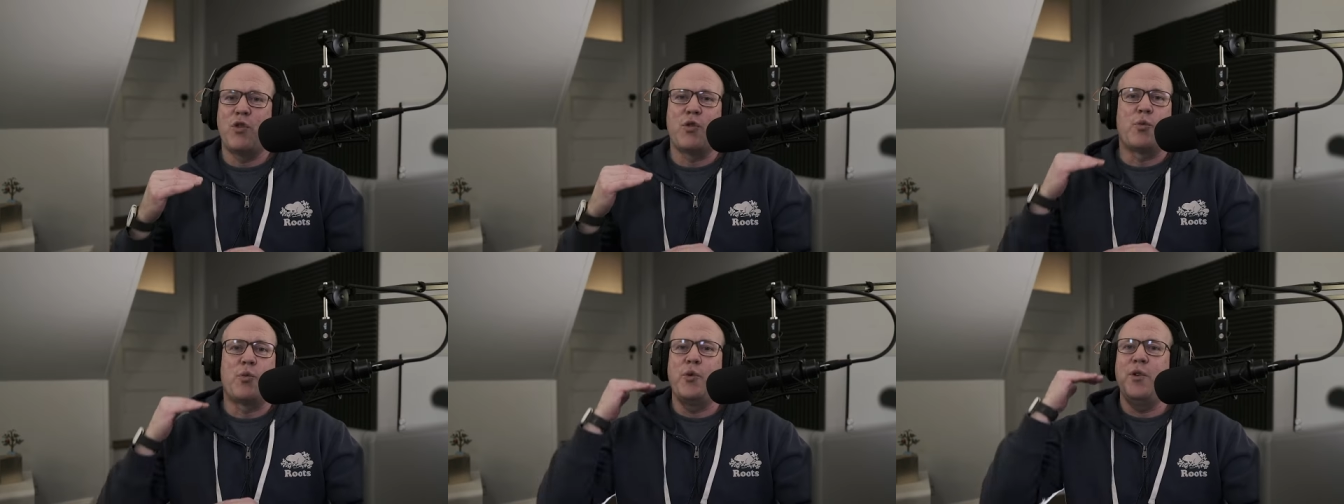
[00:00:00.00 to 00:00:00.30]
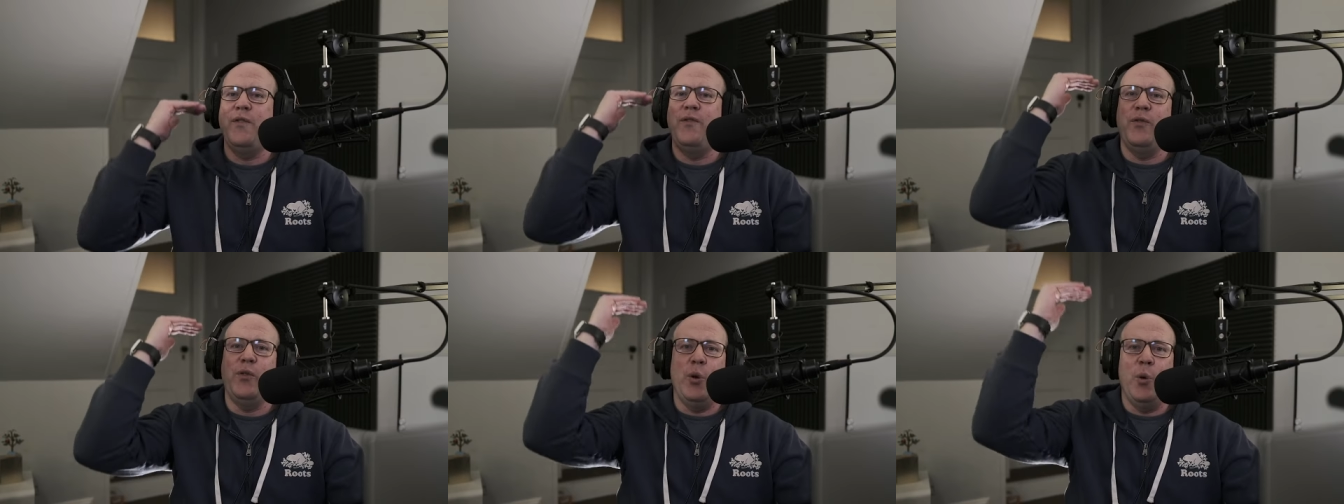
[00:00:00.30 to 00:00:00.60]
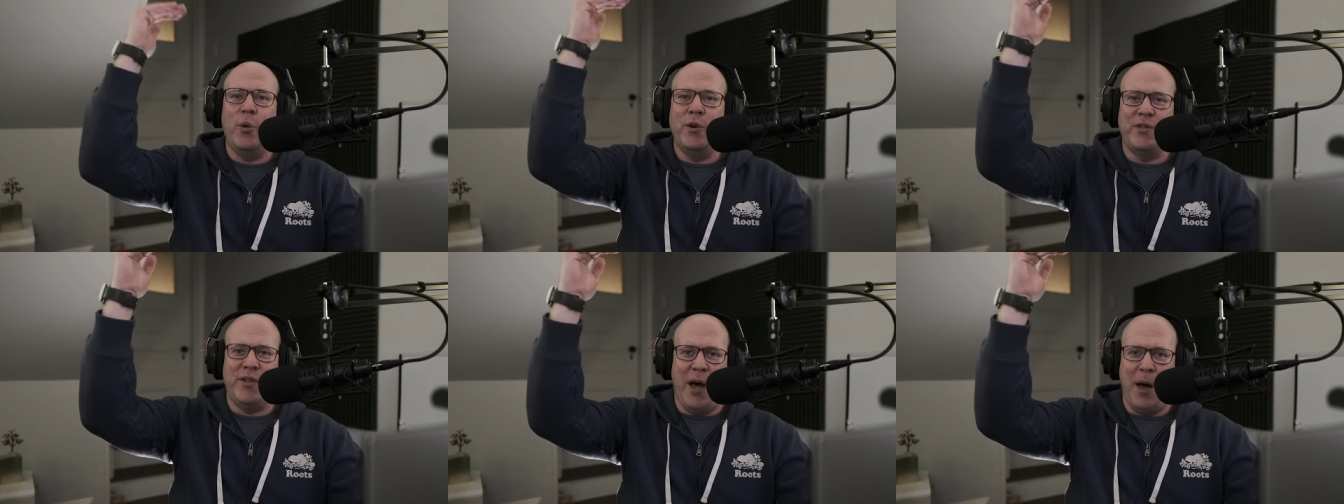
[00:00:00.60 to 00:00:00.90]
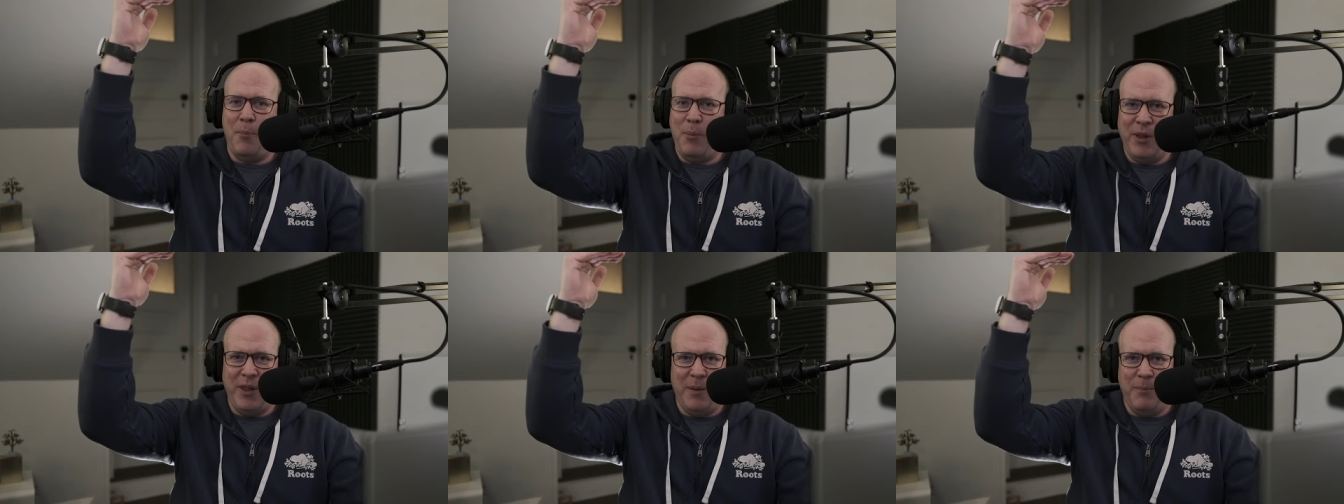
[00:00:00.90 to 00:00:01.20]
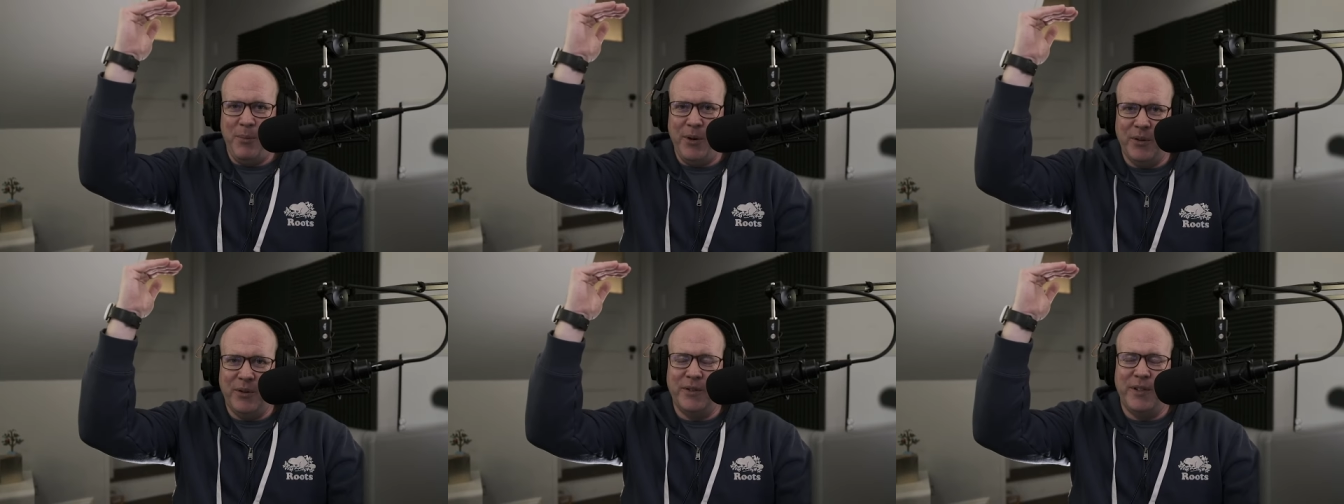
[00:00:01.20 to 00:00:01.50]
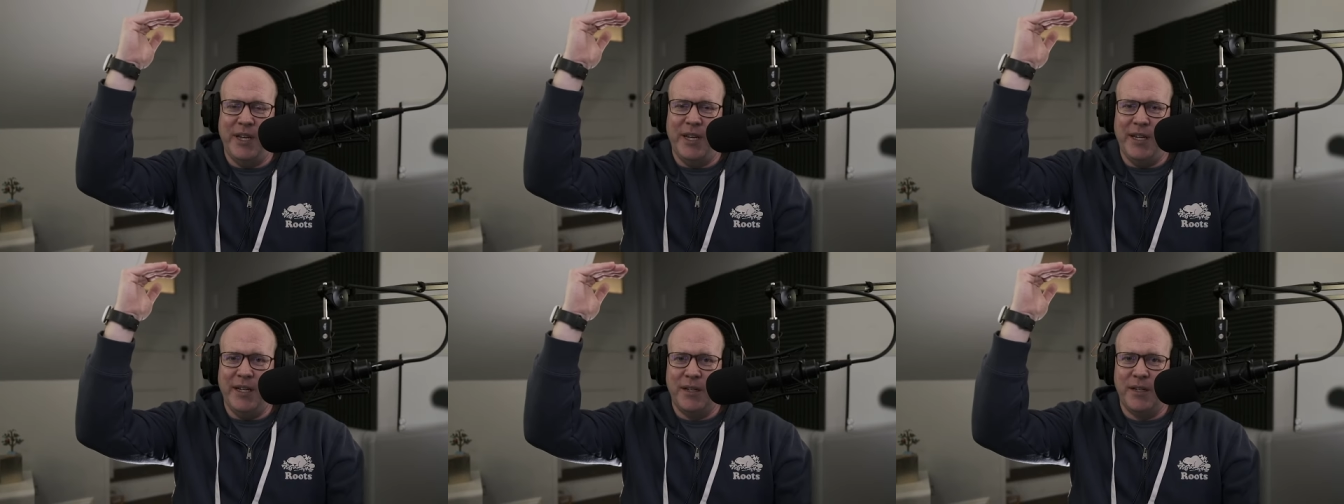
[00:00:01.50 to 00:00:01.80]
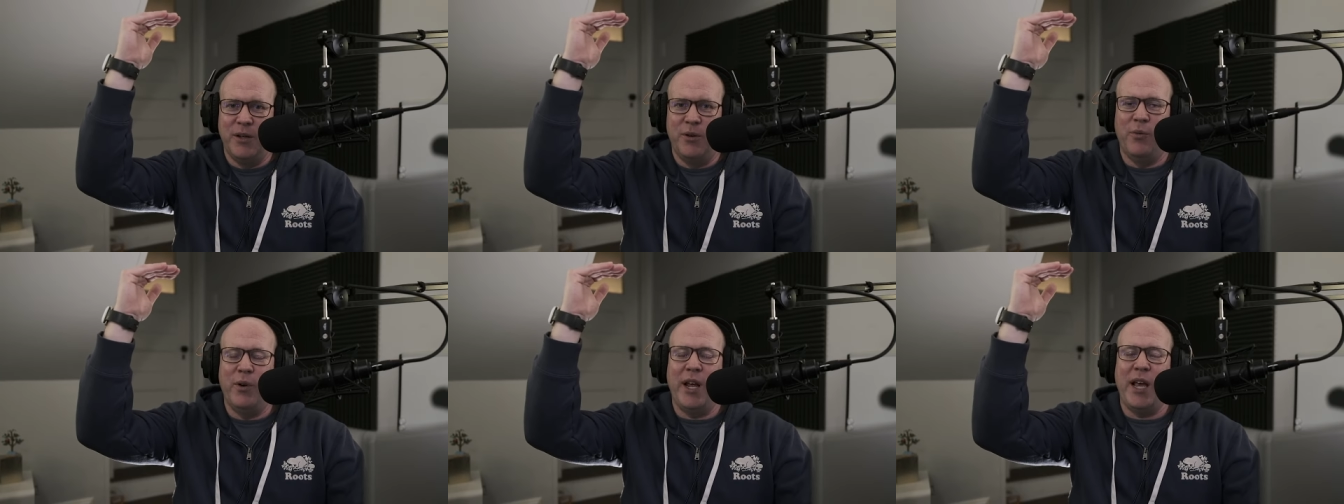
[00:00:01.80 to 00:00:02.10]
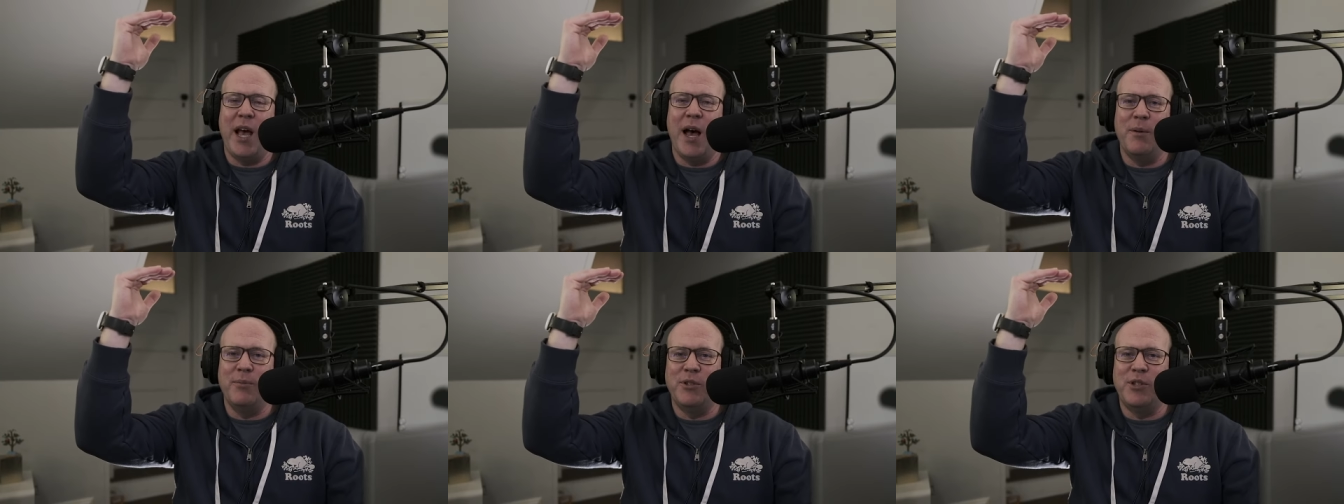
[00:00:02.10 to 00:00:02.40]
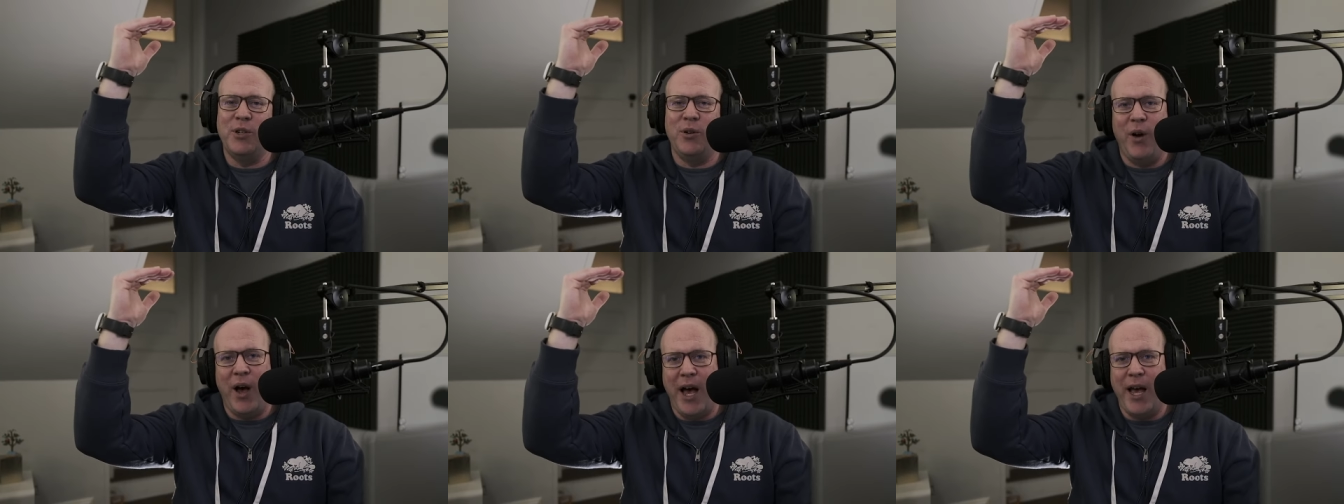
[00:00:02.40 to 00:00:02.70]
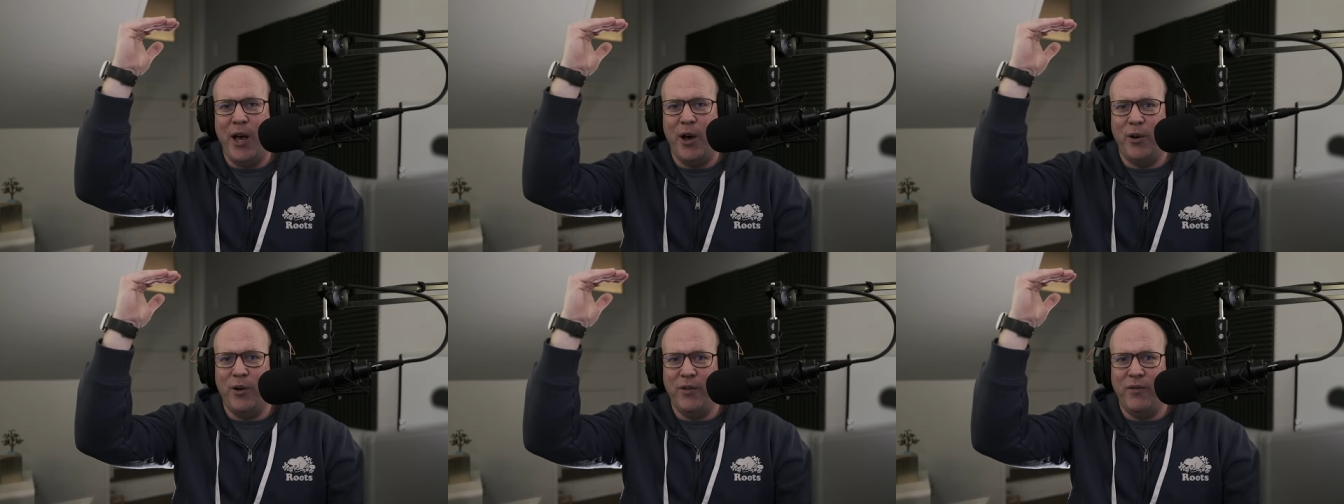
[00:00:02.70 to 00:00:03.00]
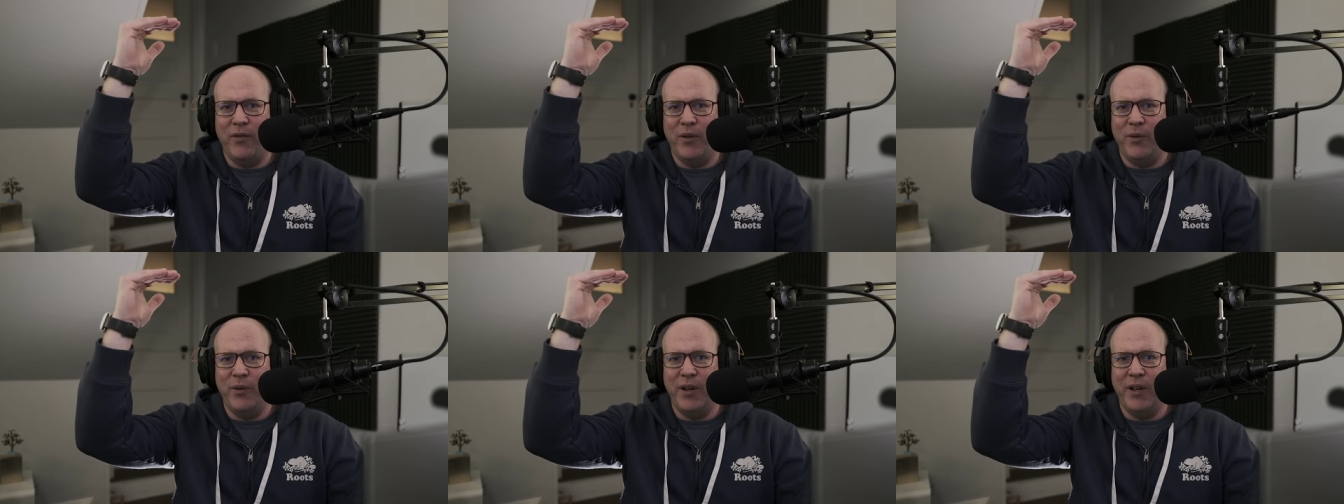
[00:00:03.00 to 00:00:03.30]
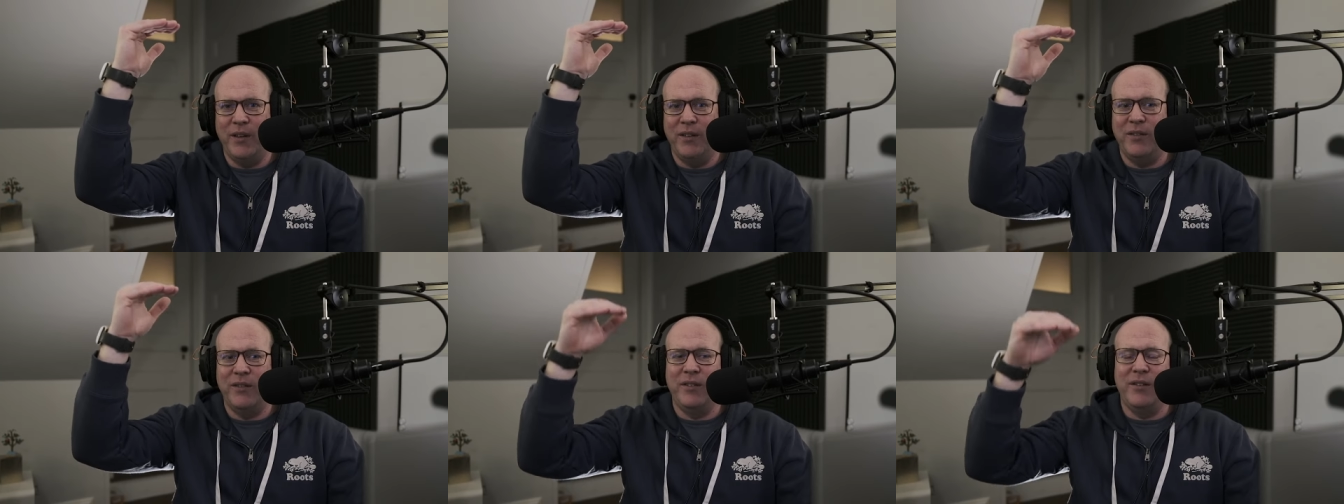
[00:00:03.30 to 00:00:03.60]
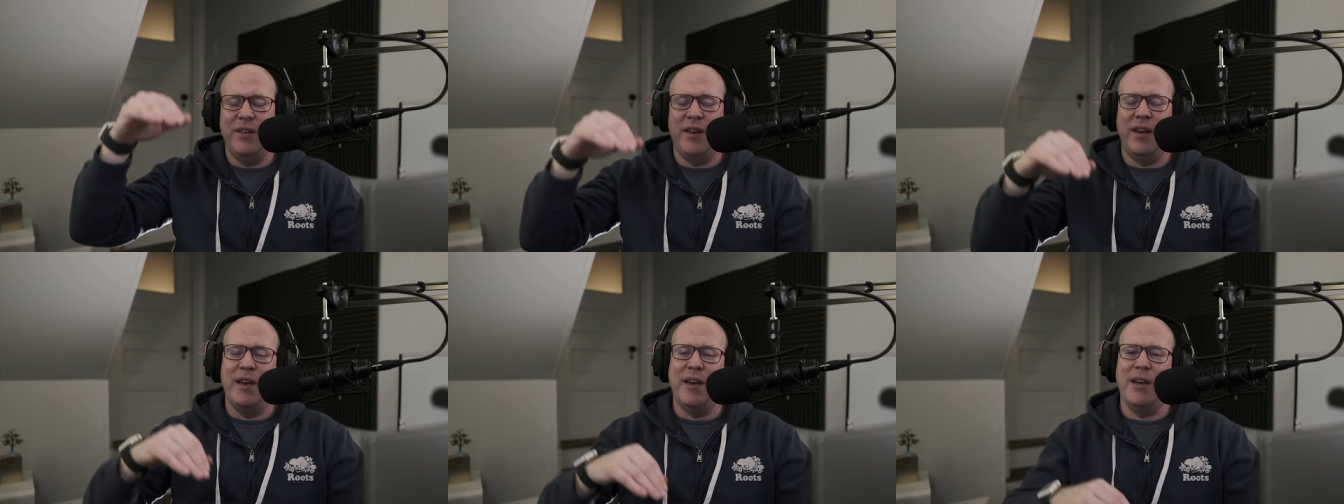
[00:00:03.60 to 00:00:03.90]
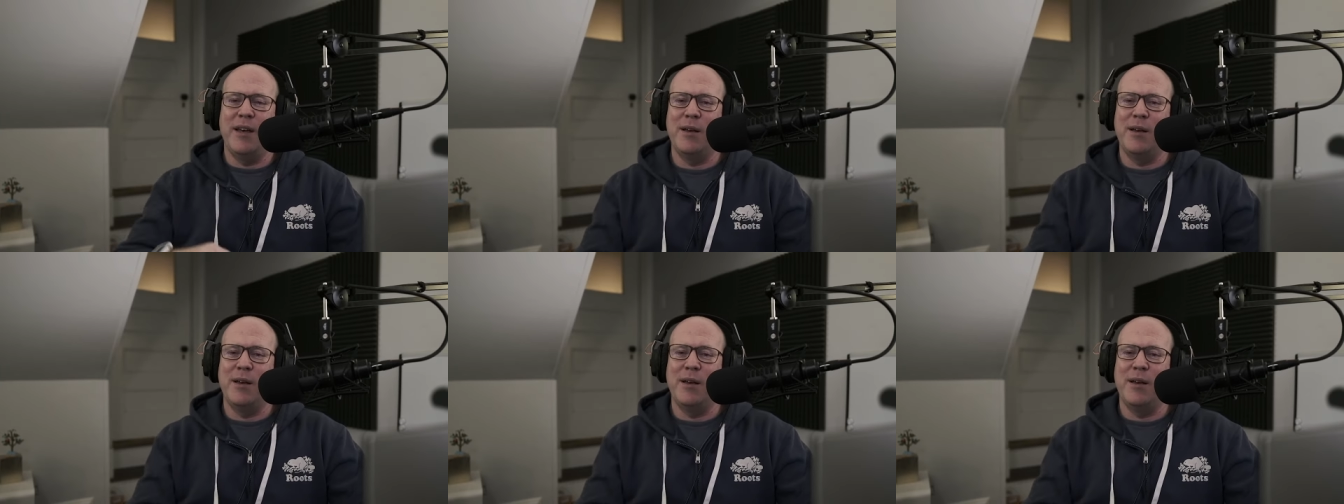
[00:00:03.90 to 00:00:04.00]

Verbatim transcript: three floors up in the building when it comes to eye autofocus.